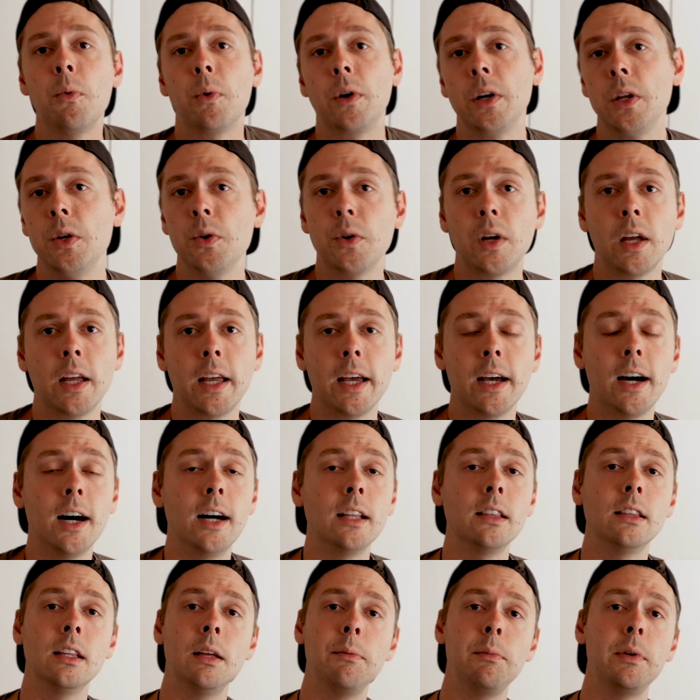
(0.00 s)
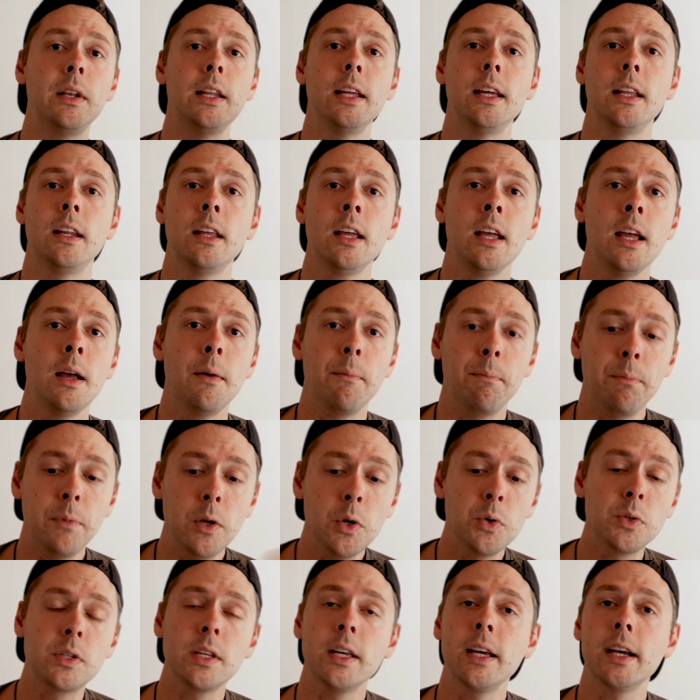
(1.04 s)
where you can get unlimited
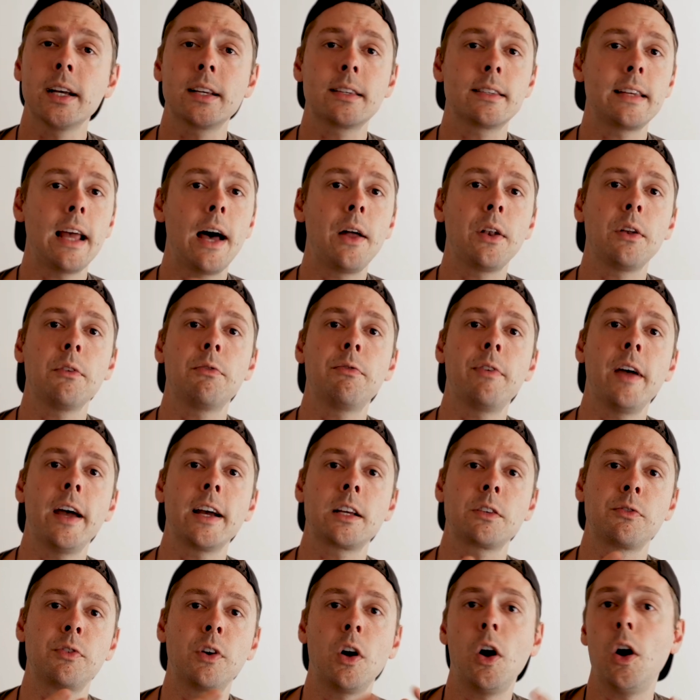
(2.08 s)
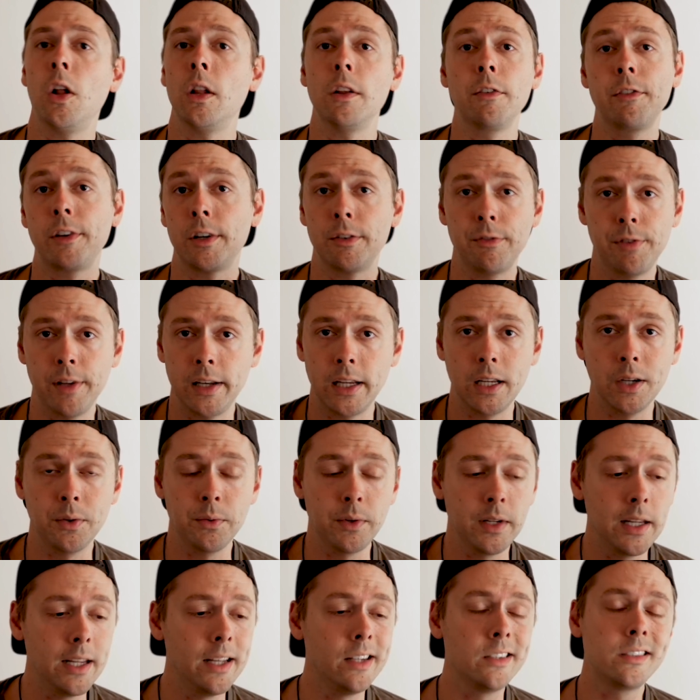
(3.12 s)
music, sound effects for all of your video
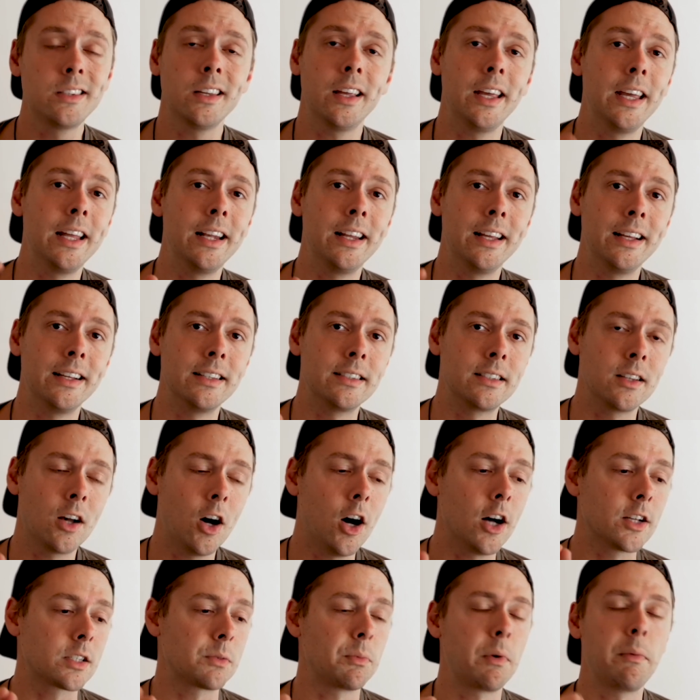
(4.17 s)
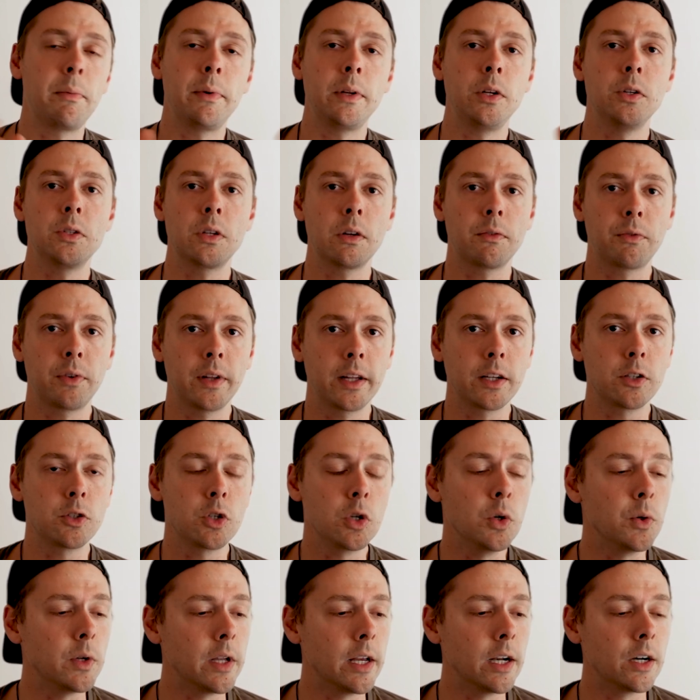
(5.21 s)
needs. It is awesome. I've been using them for like
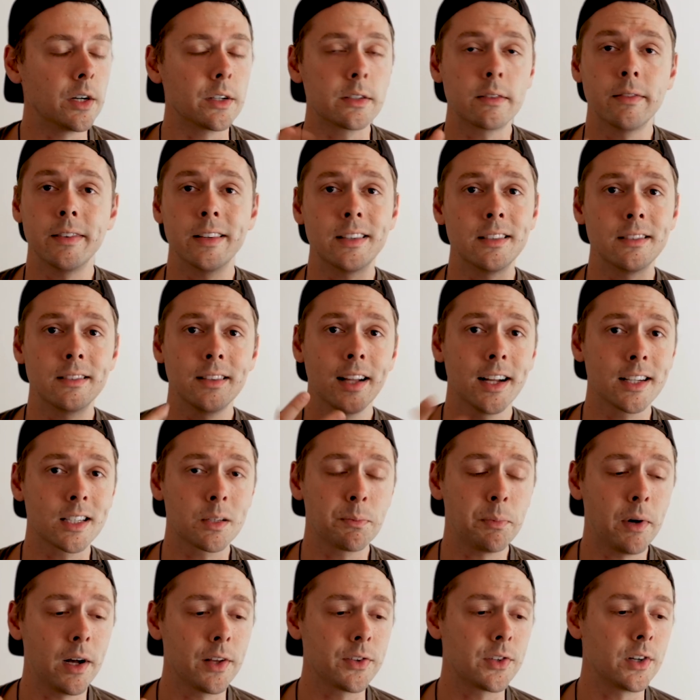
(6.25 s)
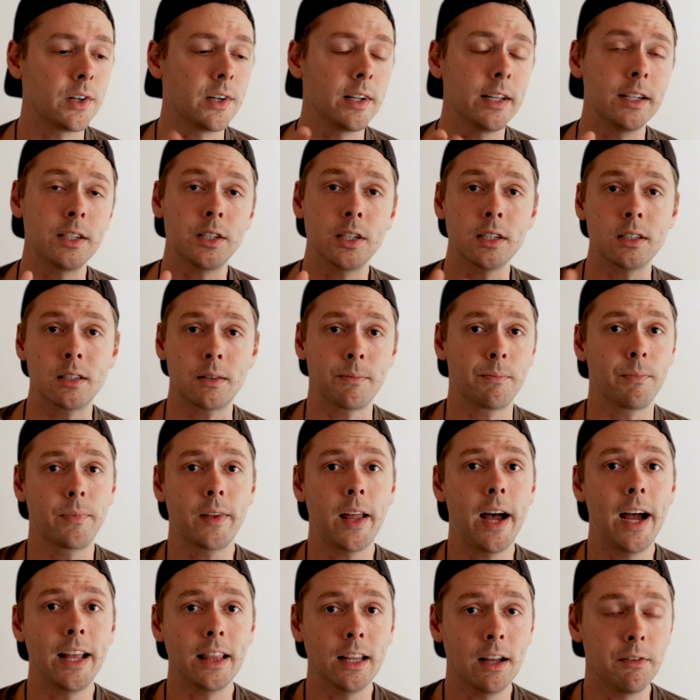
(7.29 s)
two years. This is not sponsored. It's just,
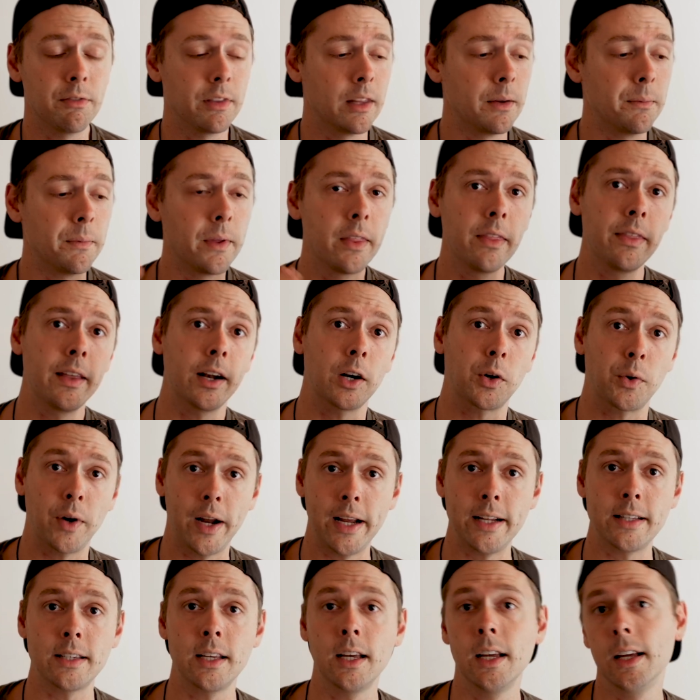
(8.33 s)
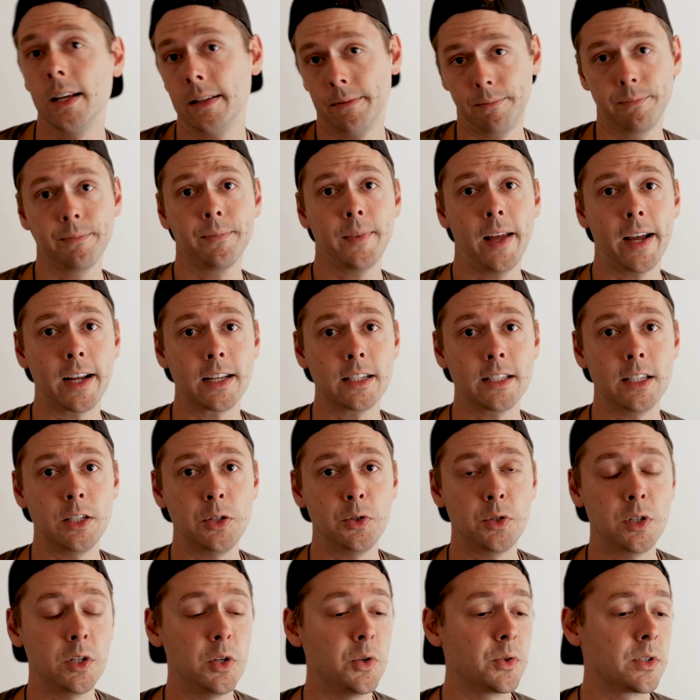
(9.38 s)
I love them. They're great. I
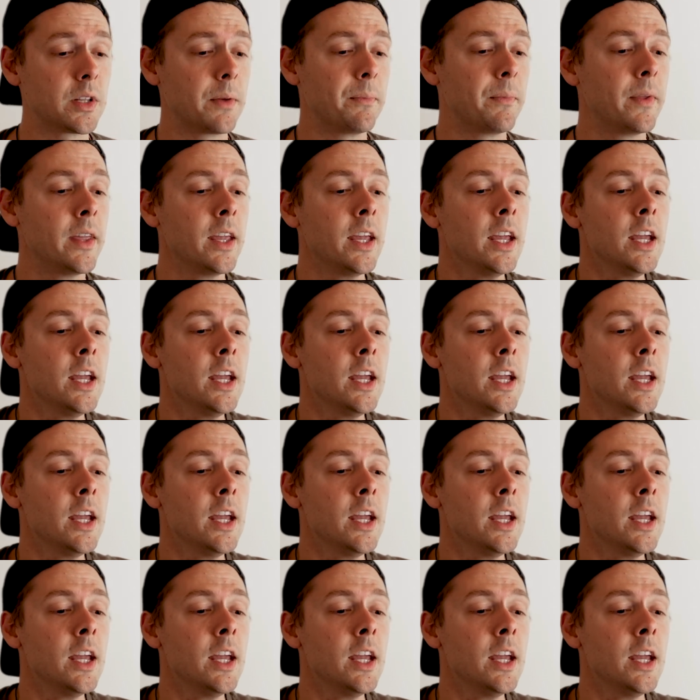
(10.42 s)
continue to use them.